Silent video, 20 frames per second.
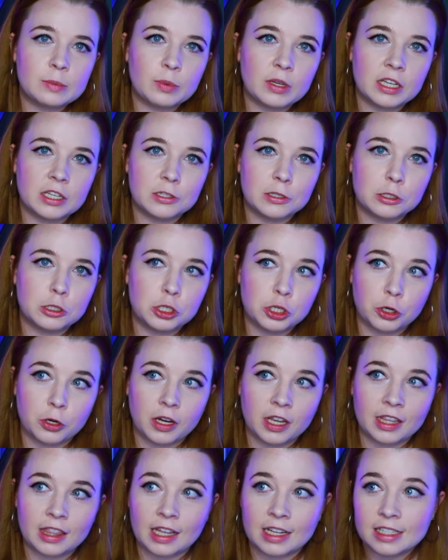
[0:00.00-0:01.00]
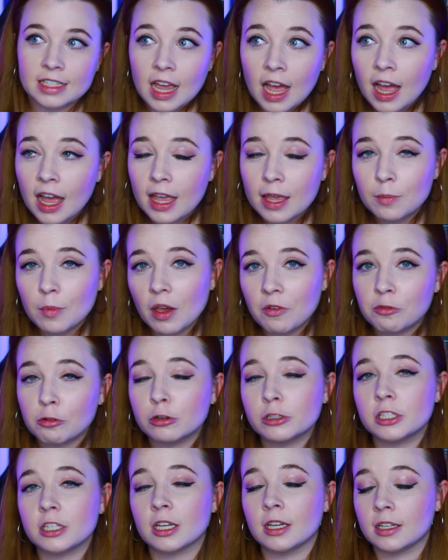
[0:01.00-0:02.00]
because during that time,
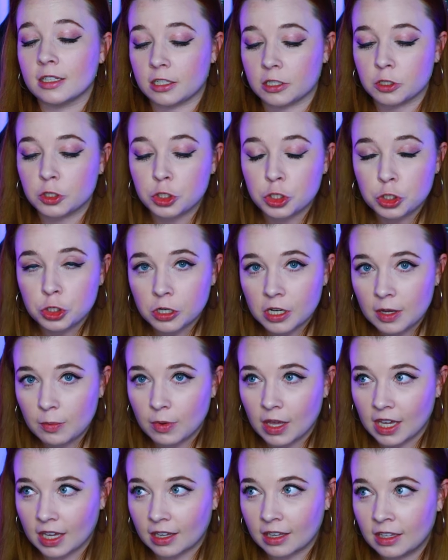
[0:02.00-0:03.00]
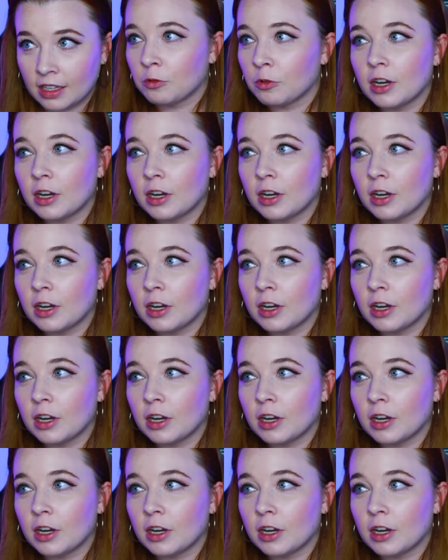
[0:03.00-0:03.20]
everyone turned to streaming,